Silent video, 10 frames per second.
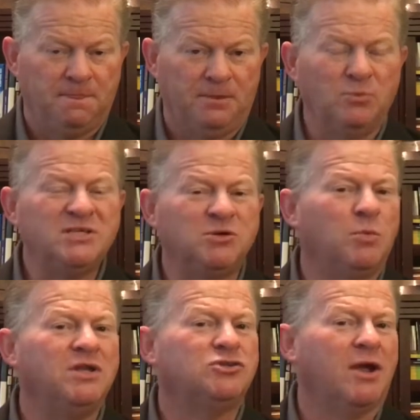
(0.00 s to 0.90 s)
The reason
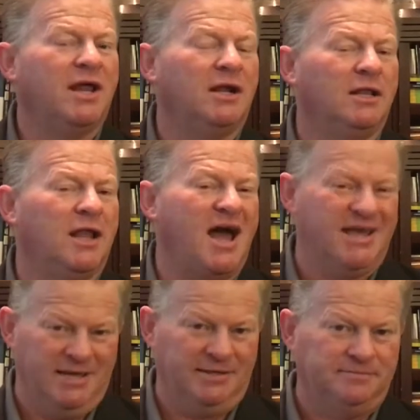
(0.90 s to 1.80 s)
we train a
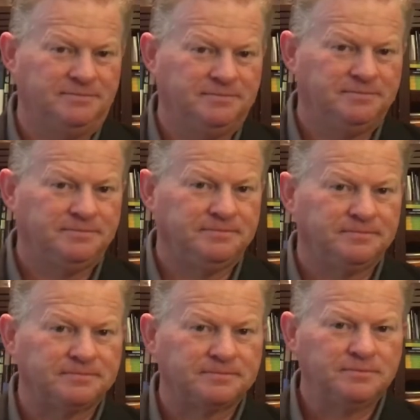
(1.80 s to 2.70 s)
lion
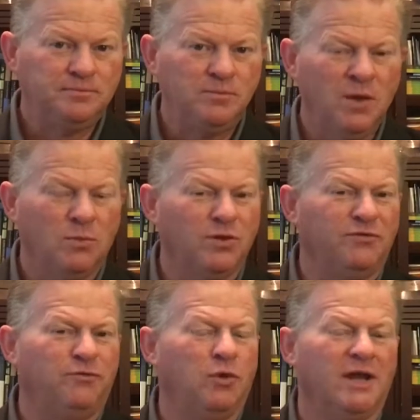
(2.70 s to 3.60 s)
with
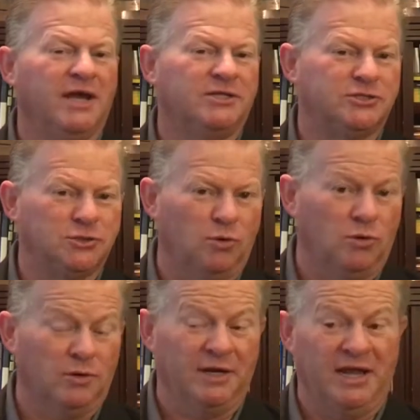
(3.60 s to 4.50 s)
a four-legged stool
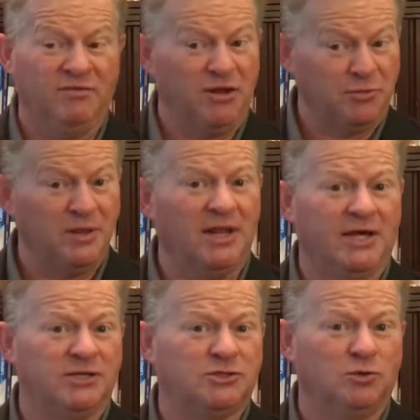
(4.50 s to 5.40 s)
or even a
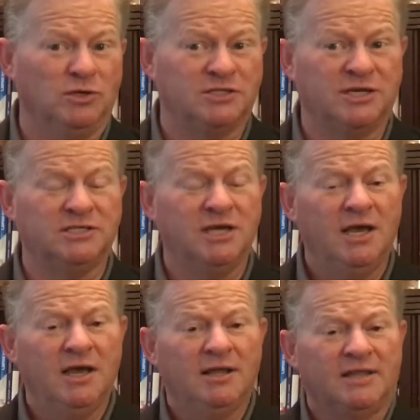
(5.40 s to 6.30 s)
three-legged stool is because
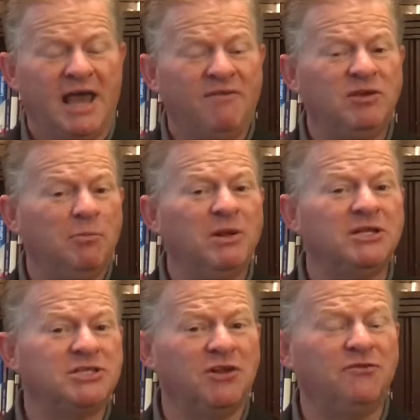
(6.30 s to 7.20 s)
they have the
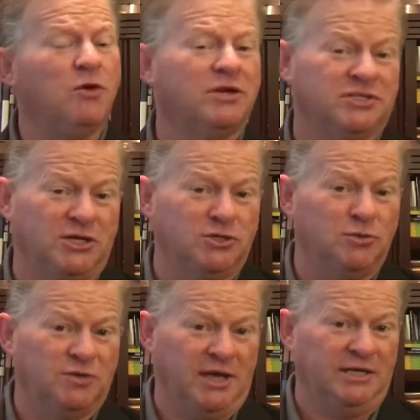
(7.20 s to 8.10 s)
ability to focus on
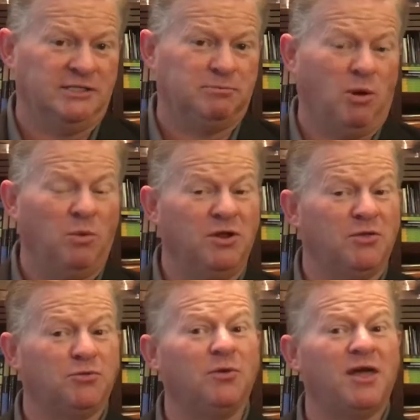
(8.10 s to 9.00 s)
two things. But when you
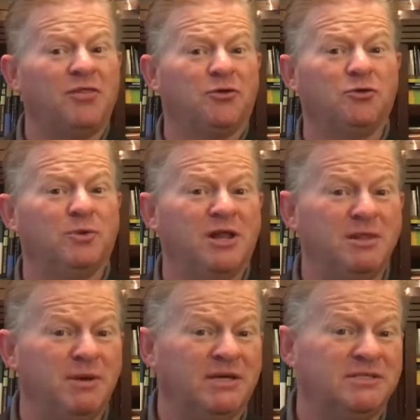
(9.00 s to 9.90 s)
throw that third one in
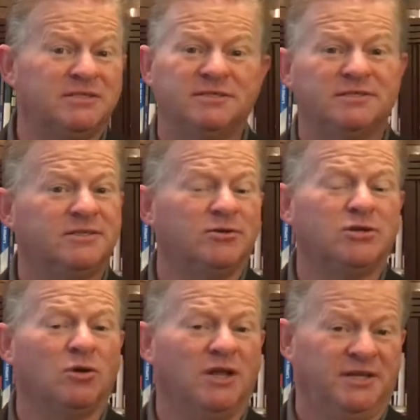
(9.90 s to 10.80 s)
the mix, they're
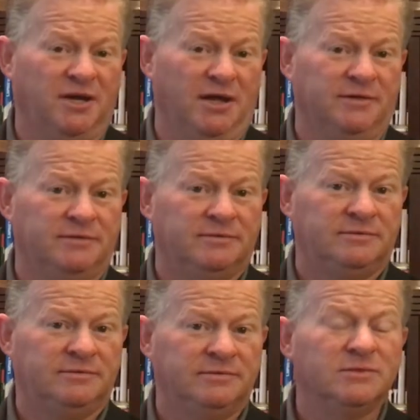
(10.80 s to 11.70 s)
totally done.
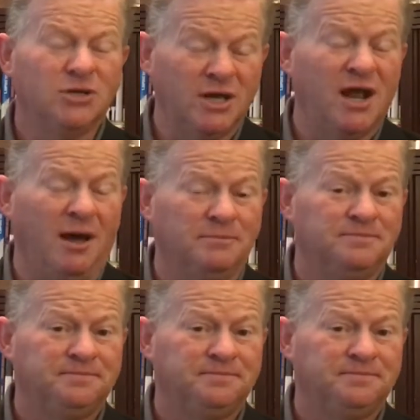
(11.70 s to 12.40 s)
Look it up.